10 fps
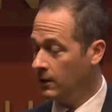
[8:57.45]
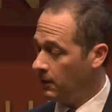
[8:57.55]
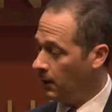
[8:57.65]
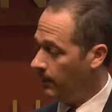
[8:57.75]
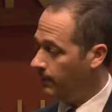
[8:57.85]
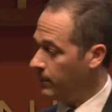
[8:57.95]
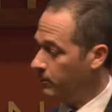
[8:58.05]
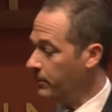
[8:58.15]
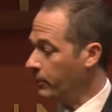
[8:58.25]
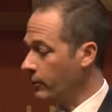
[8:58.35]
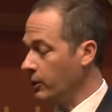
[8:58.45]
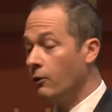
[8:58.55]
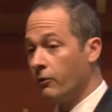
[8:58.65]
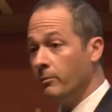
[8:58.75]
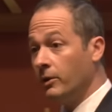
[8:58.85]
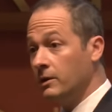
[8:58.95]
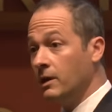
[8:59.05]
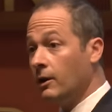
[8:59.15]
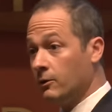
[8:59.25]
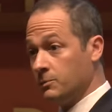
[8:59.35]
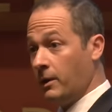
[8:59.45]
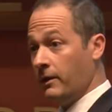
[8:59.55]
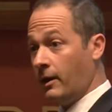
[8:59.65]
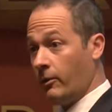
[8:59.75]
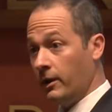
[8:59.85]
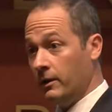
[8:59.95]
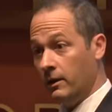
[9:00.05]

Um, people earning over a million dollars pay that rate.